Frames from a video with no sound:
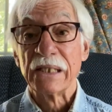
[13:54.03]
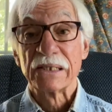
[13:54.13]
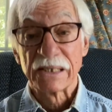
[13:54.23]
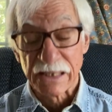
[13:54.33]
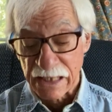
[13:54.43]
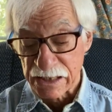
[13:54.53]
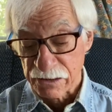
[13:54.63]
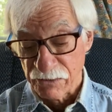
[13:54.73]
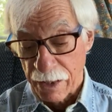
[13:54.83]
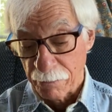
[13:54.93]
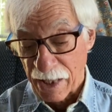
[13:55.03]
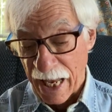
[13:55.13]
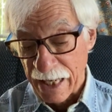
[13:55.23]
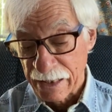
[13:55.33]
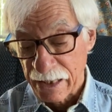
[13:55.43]
6 of them
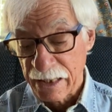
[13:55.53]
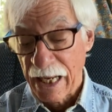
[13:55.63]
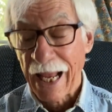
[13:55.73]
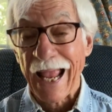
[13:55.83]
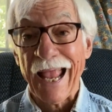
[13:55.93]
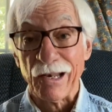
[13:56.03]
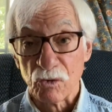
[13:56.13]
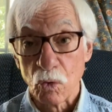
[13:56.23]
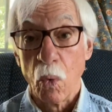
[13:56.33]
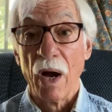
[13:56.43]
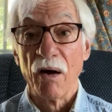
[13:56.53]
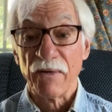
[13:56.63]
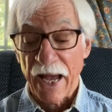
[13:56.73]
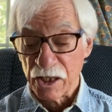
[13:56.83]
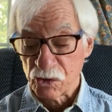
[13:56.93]
landed, and 12
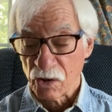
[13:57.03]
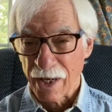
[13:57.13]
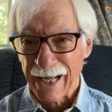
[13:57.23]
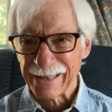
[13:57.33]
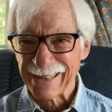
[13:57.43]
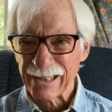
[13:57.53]
astronauts.